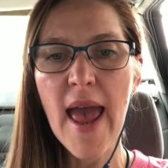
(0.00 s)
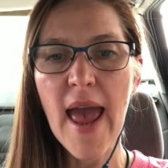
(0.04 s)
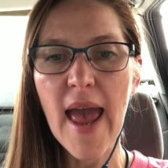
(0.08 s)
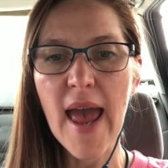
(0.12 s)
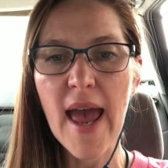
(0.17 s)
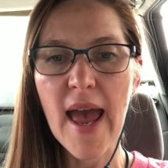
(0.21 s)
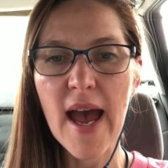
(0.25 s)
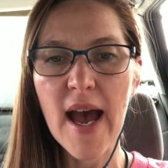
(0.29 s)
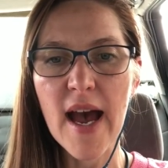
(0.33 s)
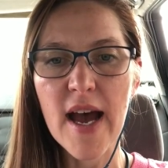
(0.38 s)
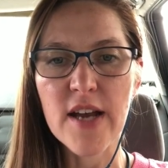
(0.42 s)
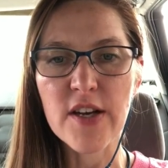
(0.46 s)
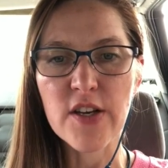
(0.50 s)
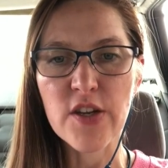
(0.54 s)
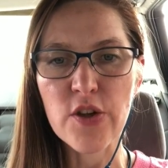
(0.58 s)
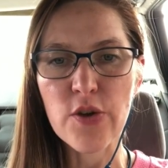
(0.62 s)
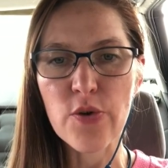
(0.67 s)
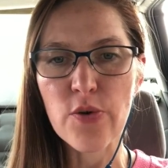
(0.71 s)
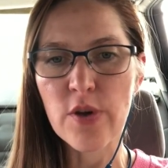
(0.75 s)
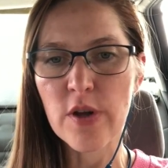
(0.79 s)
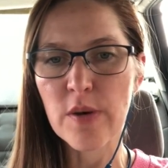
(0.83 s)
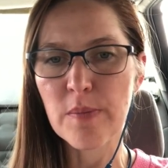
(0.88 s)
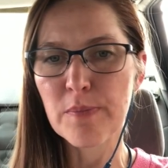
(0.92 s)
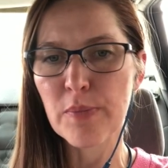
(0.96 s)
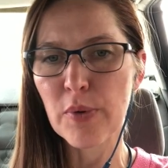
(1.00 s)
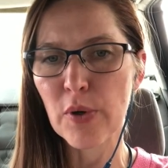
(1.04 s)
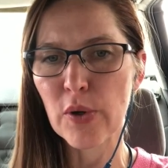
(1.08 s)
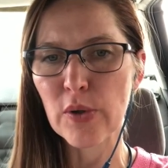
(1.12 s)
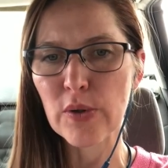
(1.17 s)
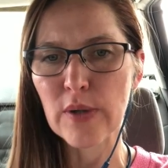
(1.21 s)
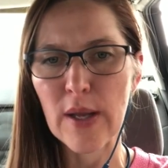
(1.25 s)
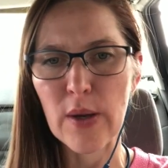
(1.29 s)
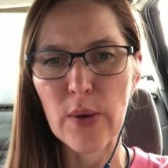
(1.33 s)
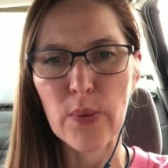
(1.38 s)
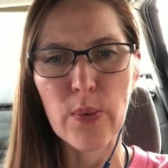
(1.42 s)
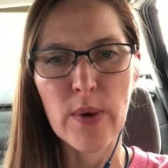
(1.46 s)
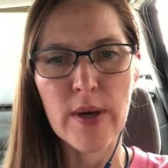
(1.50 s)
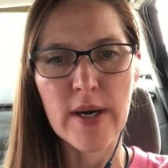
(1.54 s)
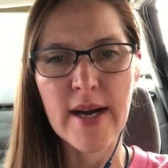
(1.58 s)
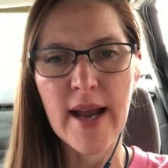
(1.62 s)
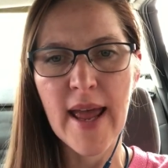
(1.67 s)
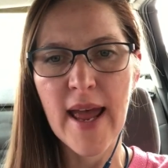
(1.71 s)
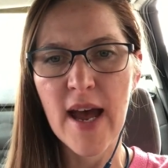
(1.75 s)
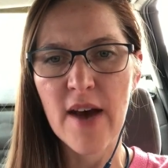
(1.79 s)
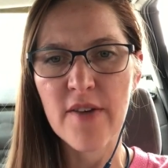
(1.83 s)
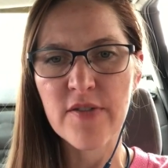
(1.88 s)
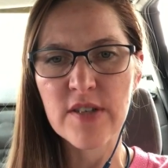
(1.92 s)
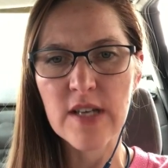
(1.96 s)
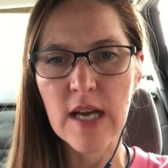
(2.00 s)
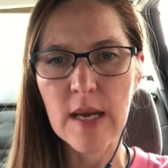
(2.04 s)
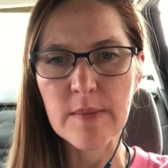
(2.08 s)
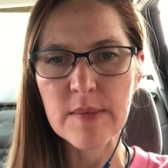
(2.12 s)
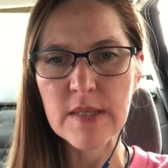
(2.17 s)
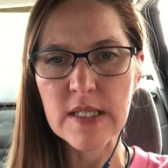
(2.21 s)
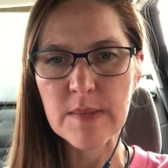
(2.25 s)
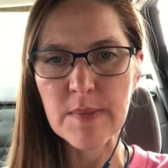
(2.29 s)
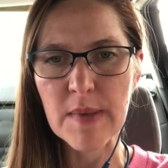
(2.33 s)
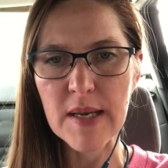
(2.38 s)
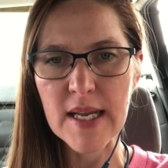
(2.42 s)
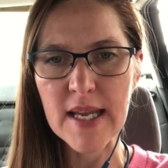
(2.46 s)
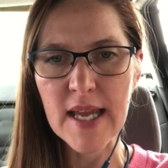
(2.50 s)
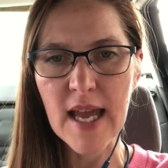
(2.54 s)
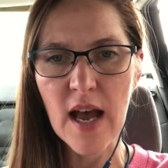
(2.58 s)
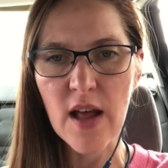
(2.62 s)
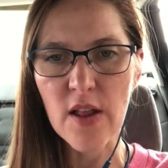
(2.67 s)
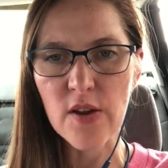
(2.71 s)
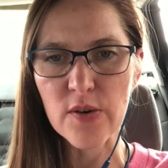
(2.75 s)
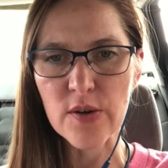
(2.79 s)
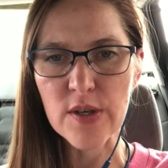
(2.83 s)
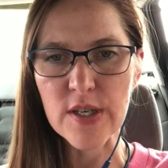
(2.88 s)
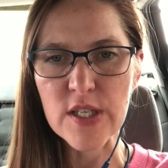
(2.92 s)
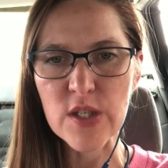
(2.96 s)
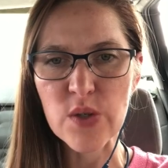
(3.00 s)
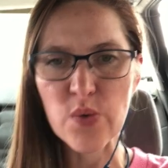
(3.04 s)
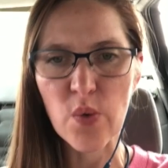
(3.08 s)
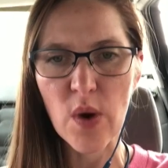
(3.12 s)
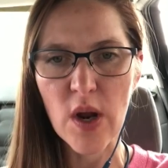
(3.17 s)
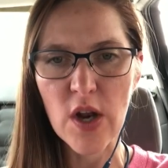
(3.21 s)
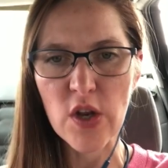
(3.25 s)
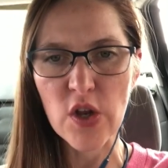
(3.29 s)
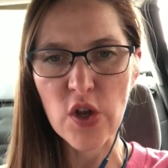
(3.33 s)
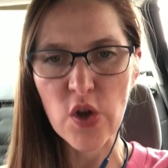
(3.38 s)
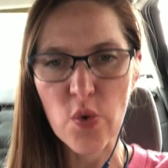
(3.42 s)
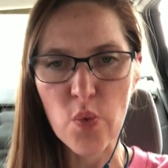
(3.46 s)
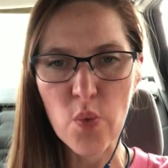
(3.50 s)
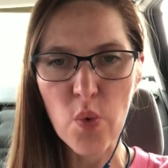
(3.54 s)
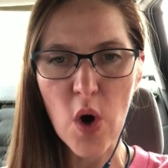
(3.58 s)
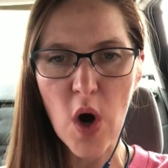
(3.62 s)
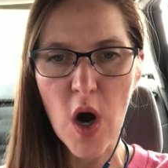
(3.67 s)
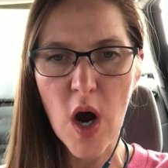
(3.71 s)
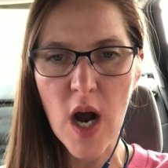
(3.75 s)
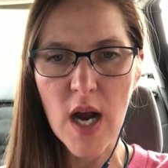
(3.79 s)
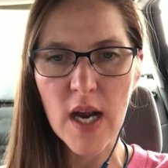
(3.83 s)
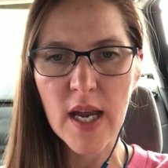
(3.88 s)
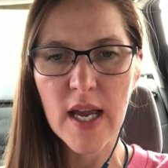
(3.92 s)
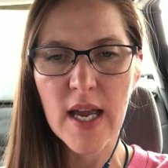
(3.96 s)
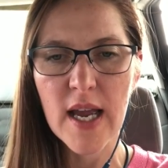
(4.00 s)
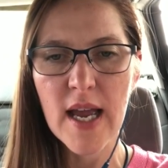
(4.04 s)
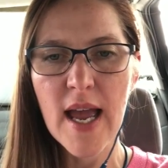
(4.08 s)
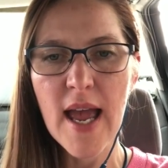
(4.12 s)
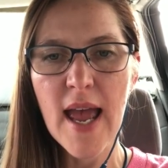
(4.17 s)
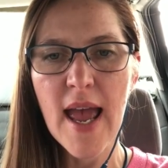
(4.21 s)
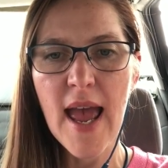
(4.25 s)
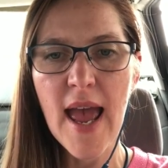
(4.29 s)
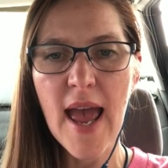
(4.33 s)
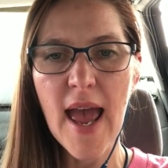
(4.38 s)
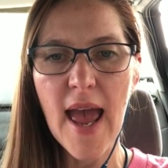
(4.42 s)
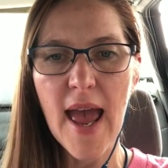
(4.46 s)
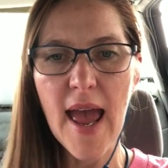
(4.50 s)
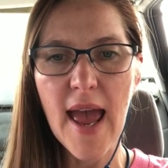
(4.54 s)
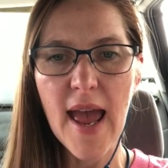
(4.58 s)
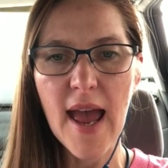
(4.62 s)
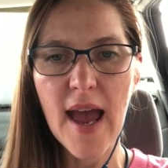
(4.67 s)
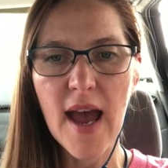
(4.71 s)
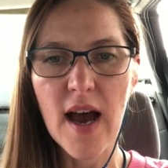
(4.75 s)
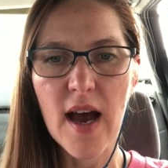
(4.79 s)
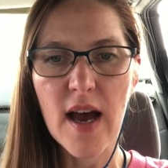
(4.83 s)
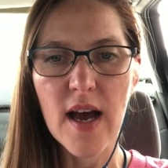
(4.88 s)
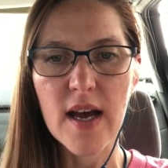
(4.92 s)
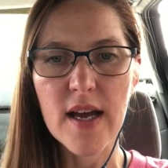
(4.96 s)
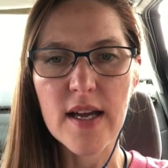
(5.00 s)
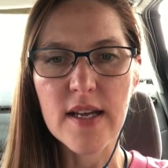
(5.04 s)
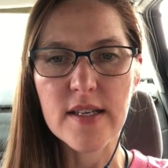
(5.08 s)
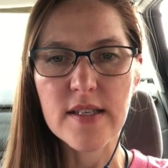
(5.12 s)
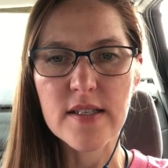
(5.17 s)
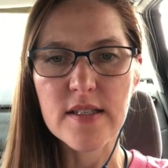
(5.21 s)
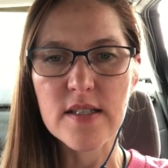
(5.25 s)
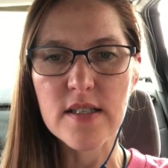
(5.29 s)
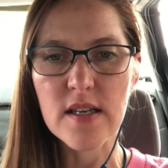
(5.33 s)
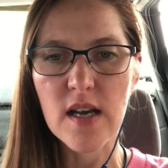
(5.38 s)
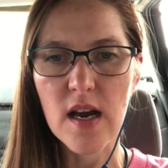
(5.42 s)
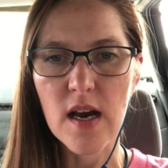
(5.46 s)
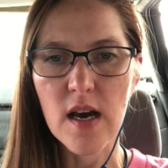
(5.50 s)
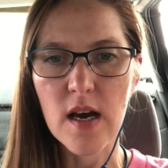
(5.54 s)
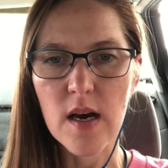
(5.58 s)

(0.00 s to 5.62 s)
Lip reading: and you can burn like 1.5 times as many calories when you walk. And